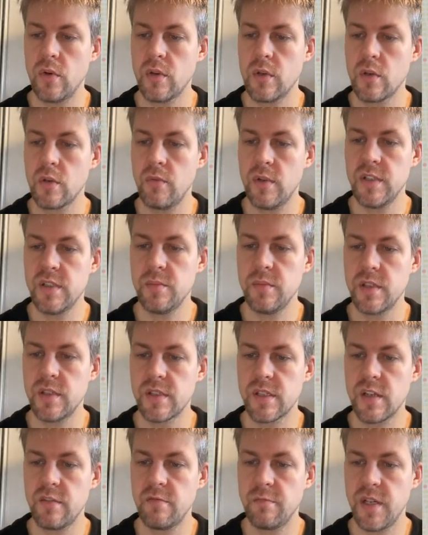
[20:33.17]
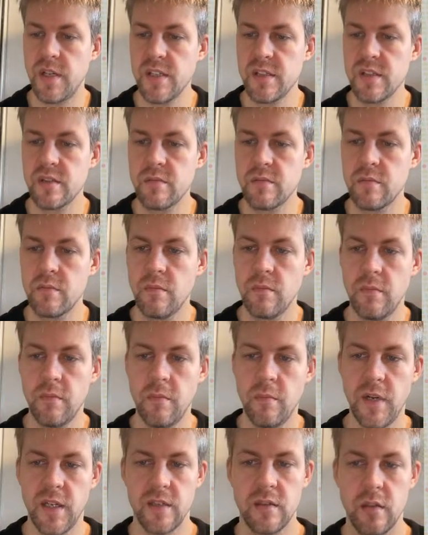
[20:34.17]
20 minutes have passed,
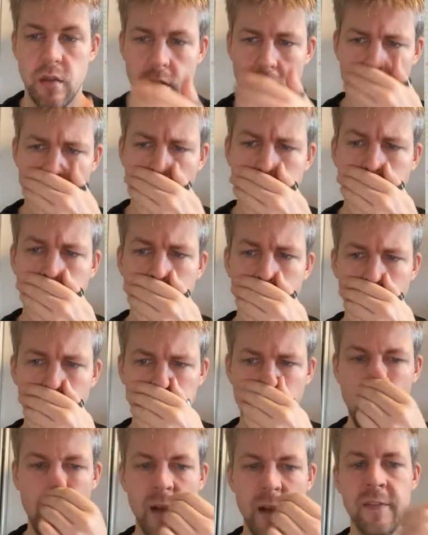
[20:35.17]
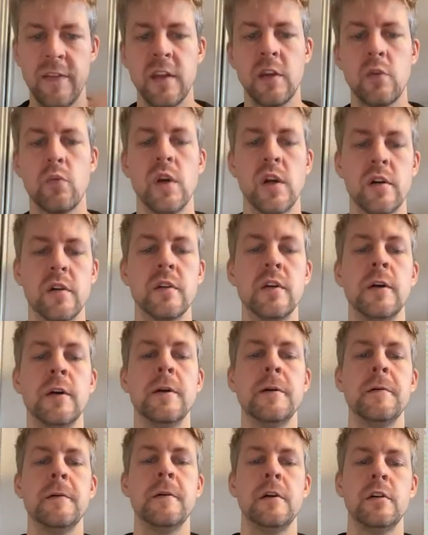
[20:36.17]
but I think we are
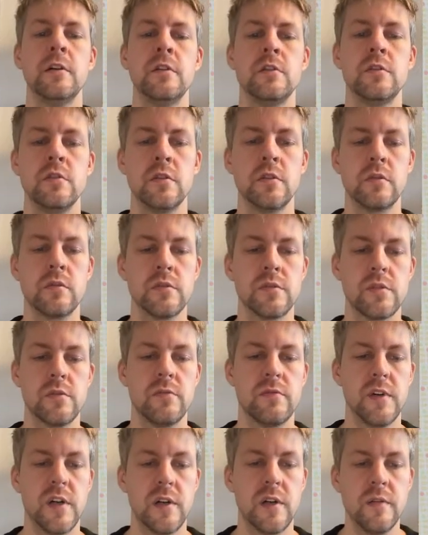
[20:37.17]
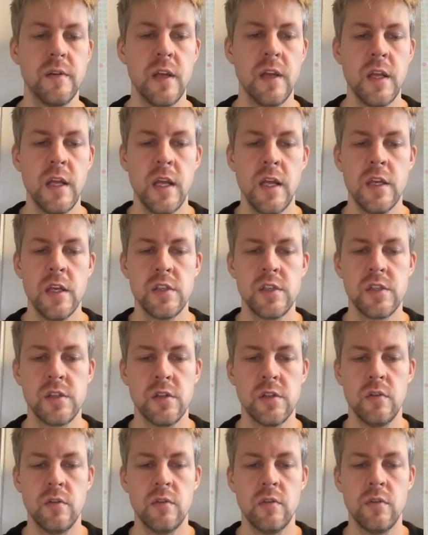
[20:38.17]
doing good so far.
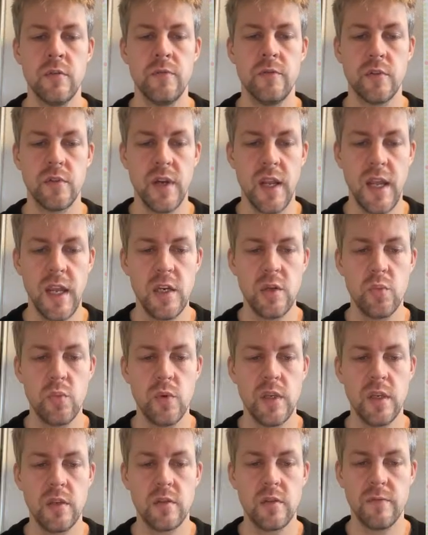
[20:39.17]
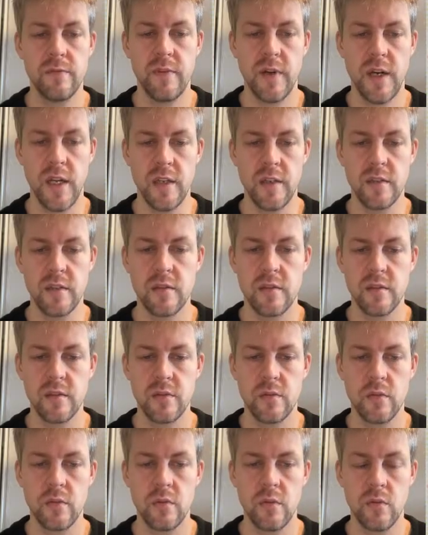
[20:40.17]
So for 8, we need to find
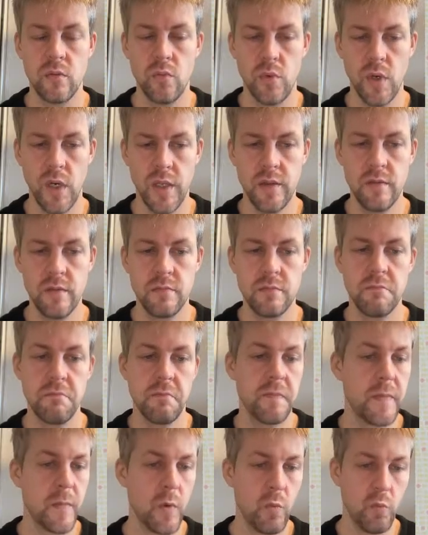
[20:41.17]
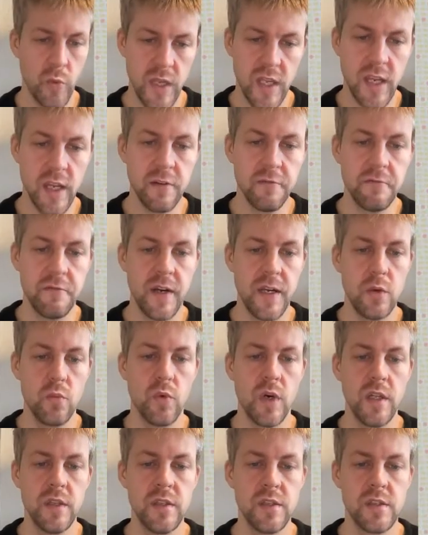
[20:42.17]
1. We can find
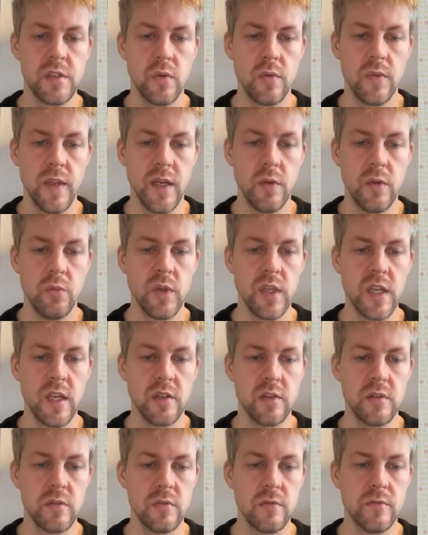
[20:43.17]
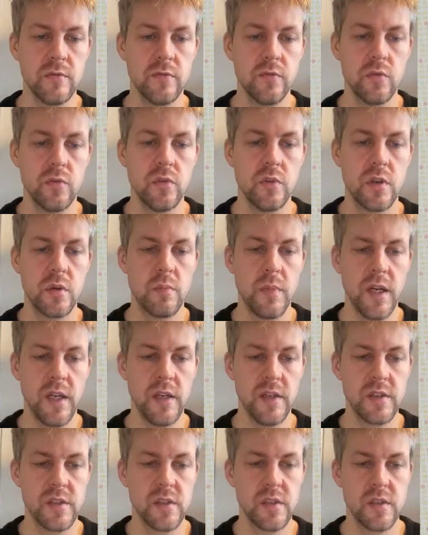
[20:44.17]
1, so then we can do 4
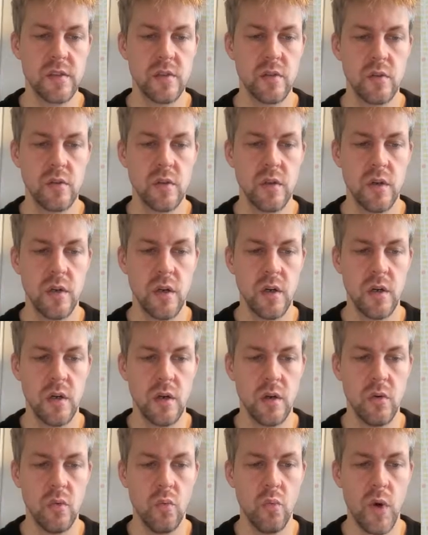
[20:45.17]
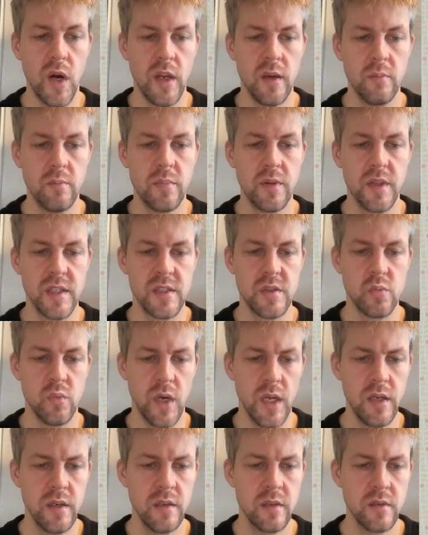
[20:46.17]
minus 1 plus
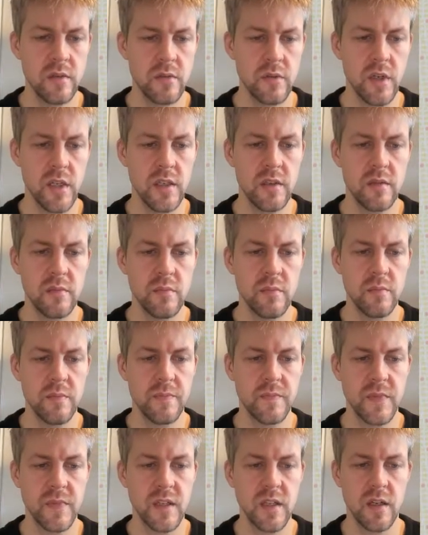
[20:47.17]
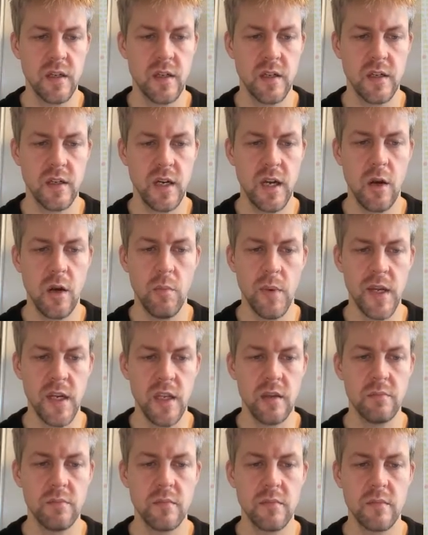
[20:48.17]
1, right? How many